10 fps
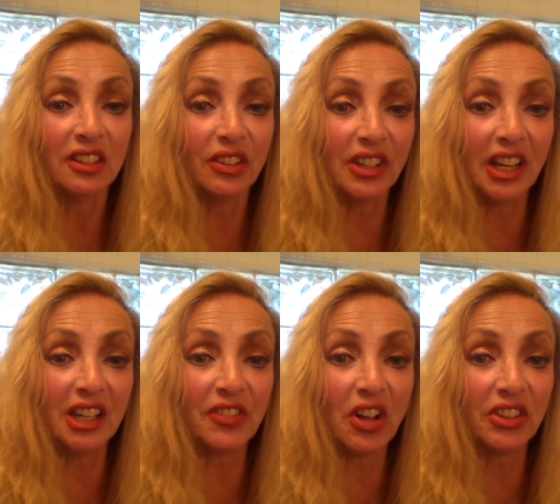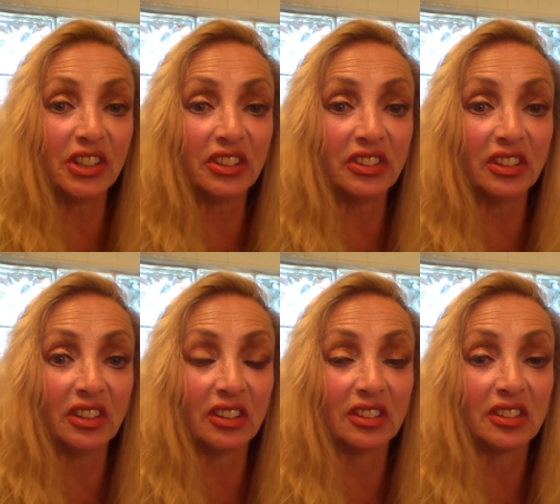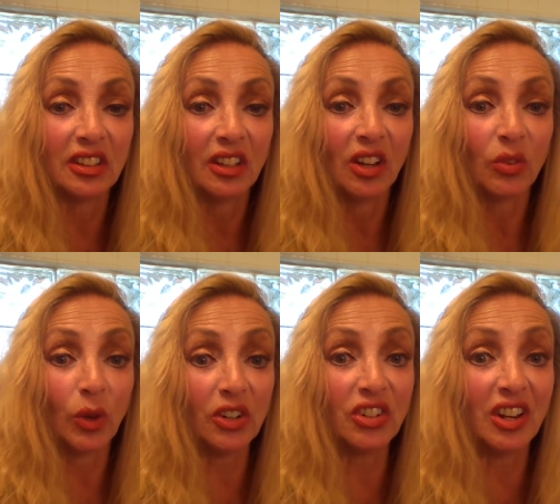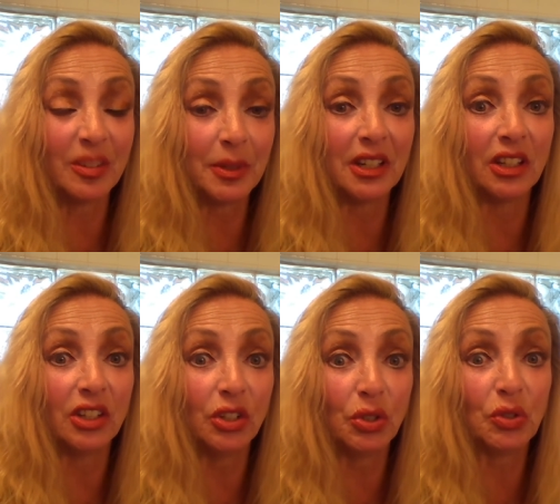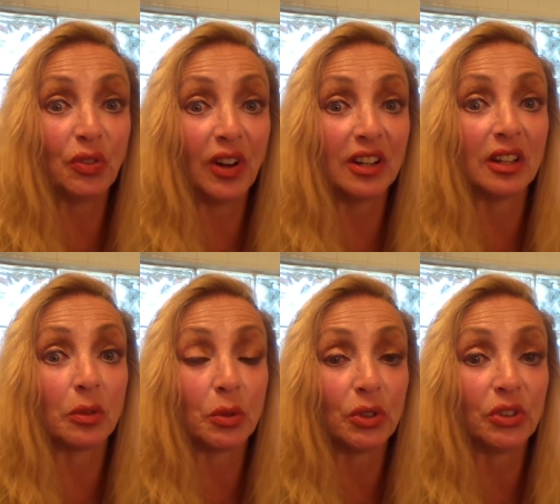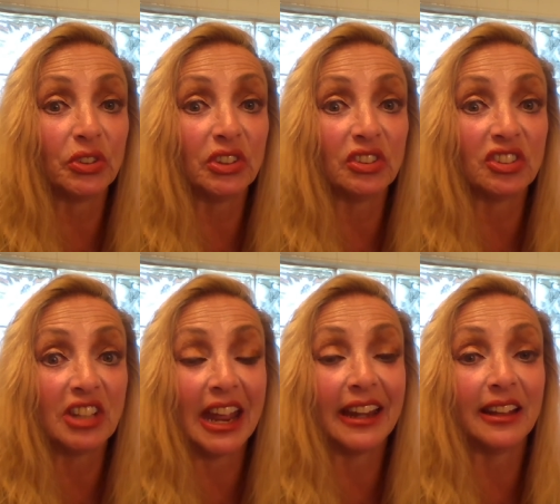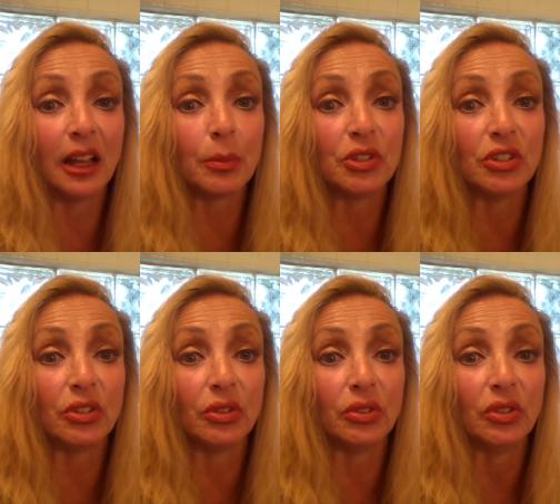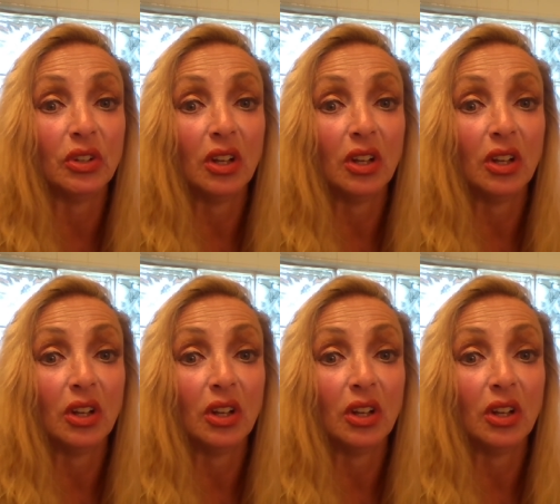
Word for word: So the end of all this is Russia has been a huge friend of the world in standing up to